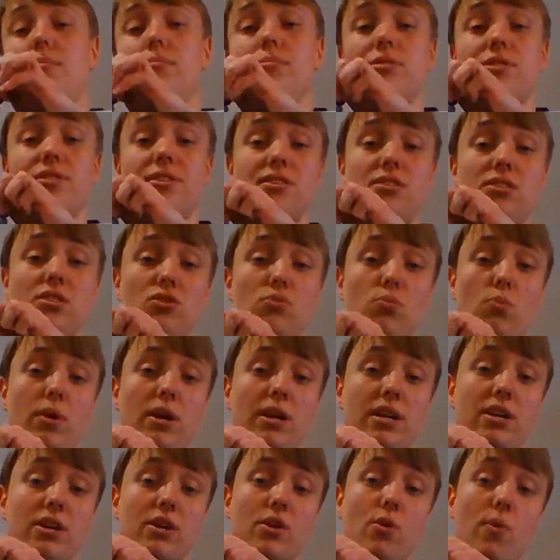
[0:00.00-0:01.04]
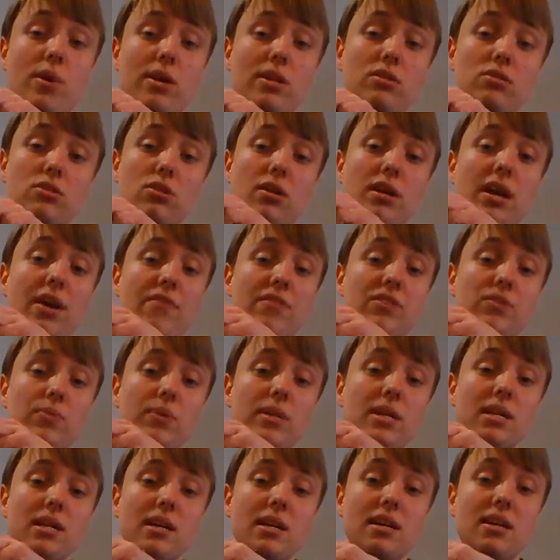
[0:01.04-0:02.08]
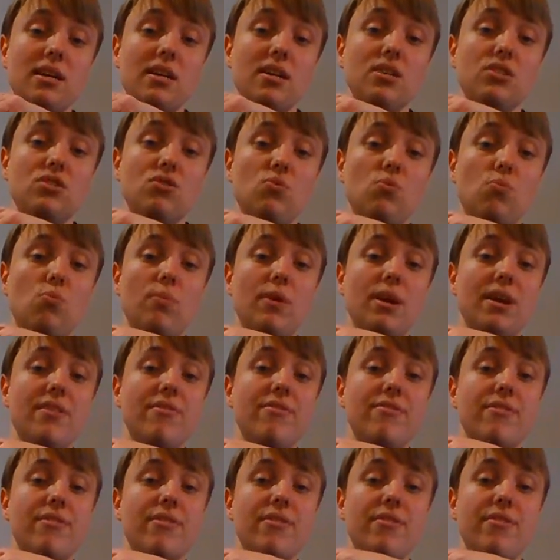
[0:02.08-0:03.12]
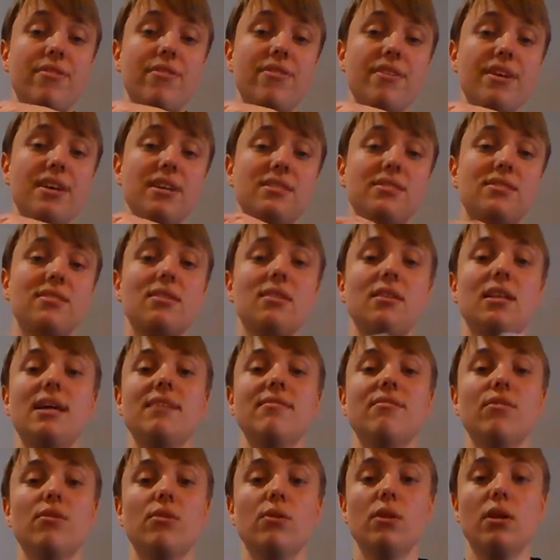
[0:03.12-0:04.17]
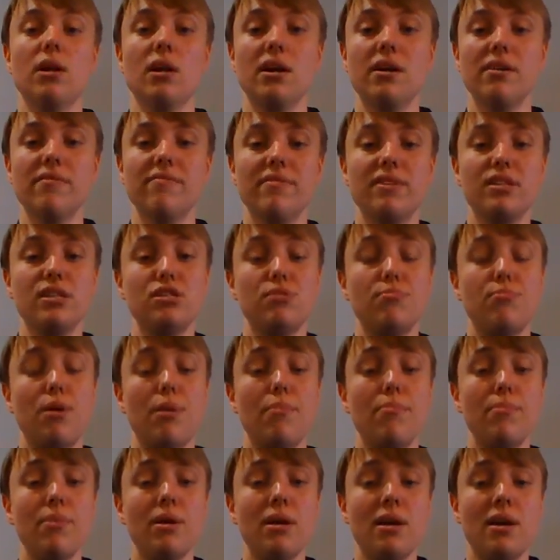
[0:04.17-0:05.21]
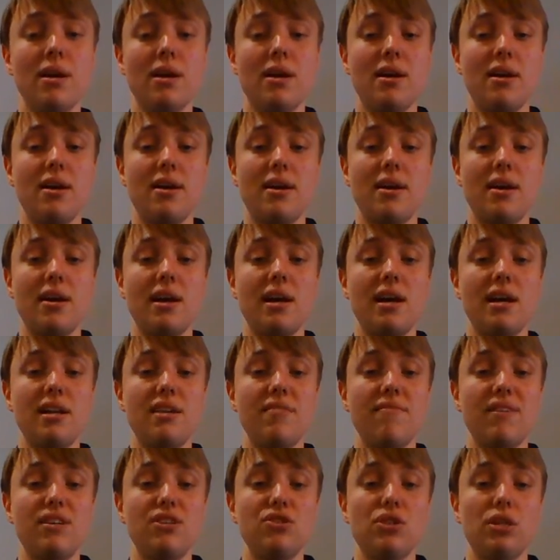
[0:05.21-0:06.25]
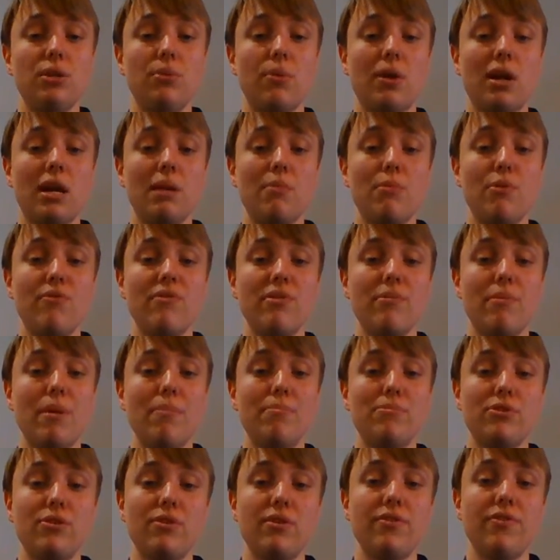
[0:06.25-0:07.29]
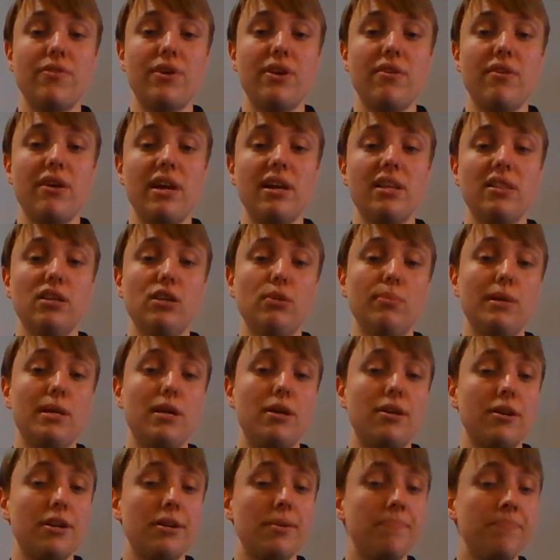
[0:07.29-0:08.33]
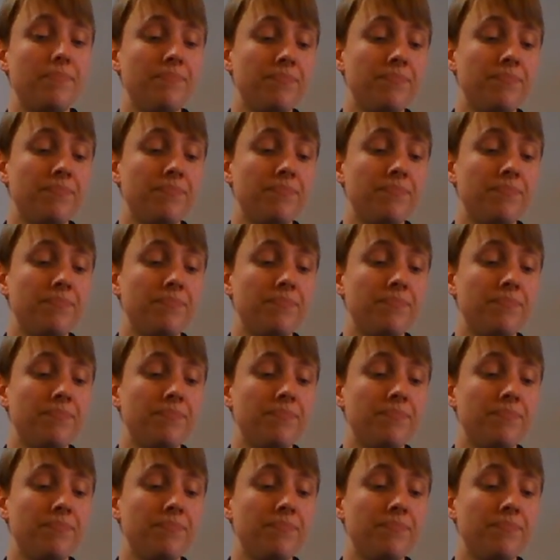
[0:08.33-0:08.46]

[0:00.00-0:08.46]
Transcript: problems, this is where you're going to start out this week, is with this level of addition problem. And eventually we're going to move them up so that they're a little bit harder.